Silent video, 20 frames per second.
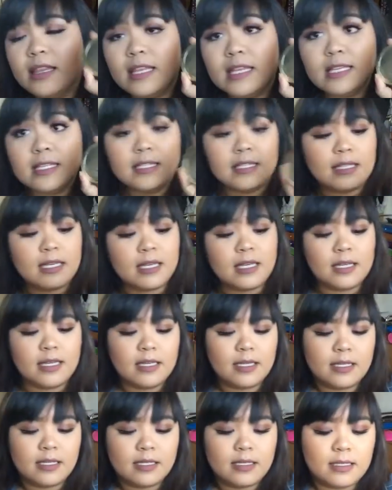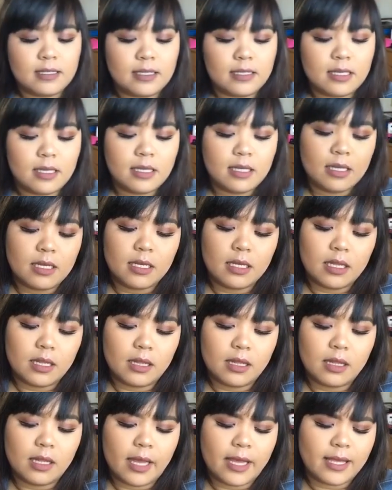This is
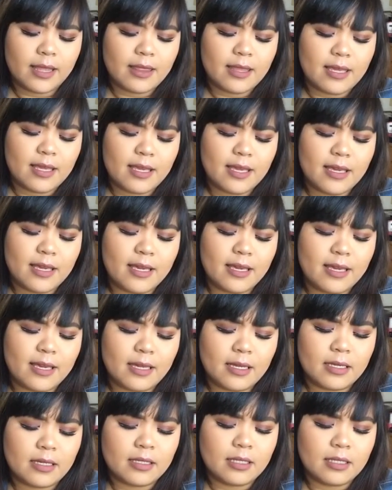like the